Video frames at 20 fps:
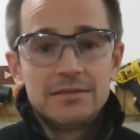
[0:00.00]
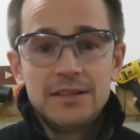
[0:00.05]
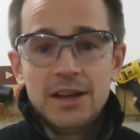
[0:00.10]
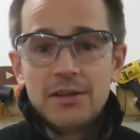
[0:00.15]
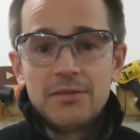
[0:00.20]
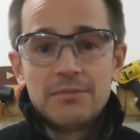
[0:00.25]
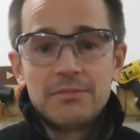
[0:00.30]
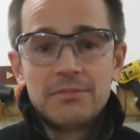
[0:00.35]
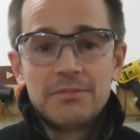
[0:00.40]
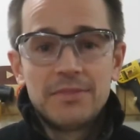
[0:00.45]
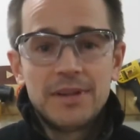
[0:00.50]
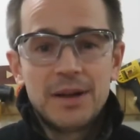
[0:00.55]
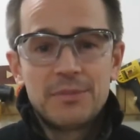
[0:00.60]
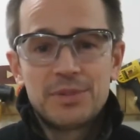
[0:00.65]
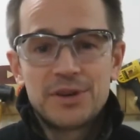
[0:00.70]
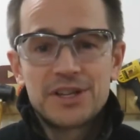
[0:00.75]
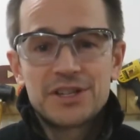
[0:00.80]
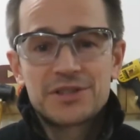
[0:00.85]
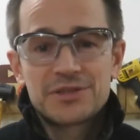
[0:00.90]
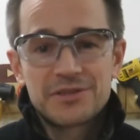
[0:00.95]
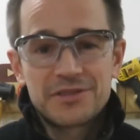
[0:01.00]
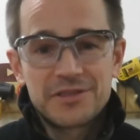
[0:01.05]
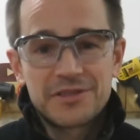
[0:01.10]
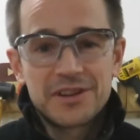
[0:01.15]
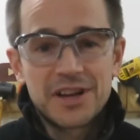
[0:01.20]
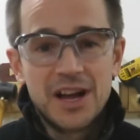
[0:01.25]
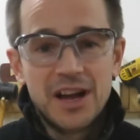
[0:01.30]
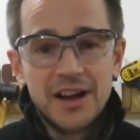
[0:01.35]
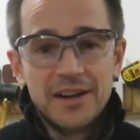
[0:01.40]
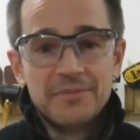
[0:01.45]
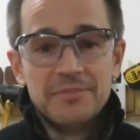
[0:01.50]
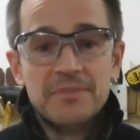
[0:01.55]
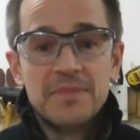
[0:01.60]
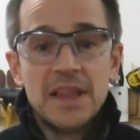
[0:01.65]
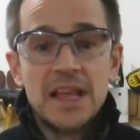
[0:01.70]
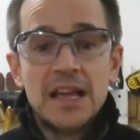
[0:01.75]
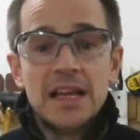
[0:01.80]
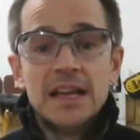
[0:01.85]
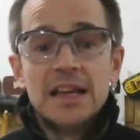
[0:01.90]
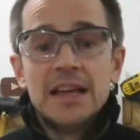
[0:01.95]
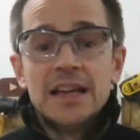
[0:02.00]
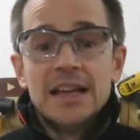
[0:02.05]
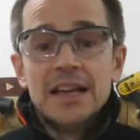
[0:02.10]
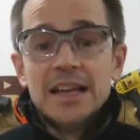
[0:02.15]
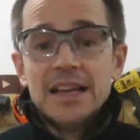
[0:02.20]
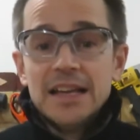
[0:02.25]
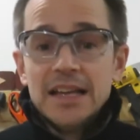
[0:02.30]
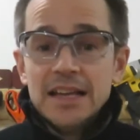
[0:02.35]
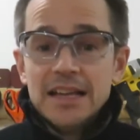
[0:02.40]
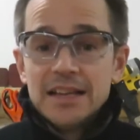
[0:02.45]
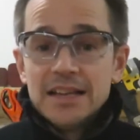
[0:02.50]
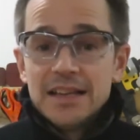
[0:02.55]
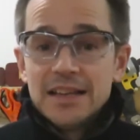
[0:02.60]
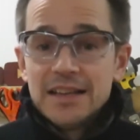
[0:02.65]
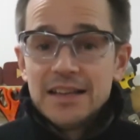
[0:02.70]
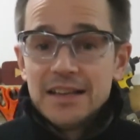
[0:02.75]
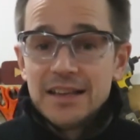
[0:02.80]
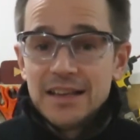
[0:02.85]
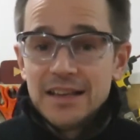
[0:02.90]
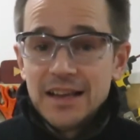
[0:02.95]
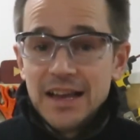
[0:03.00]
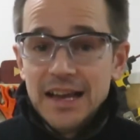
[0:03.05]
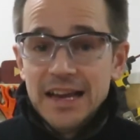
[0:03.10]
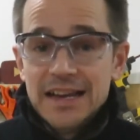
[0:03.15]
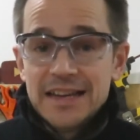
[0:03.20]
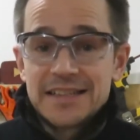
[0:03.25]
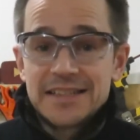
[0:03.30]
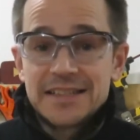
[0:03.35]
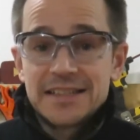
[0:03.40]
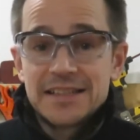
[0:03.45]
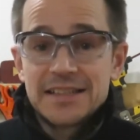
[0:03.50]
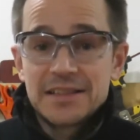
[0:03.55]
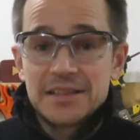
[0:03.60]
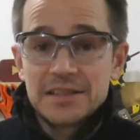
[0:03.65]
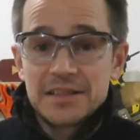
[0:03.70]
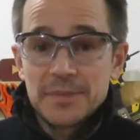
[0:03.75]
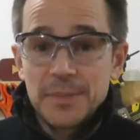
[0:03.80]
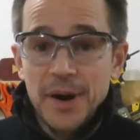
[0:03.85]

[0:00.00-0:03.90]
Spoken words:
No, I'm pretty sure they're gone. I hit to the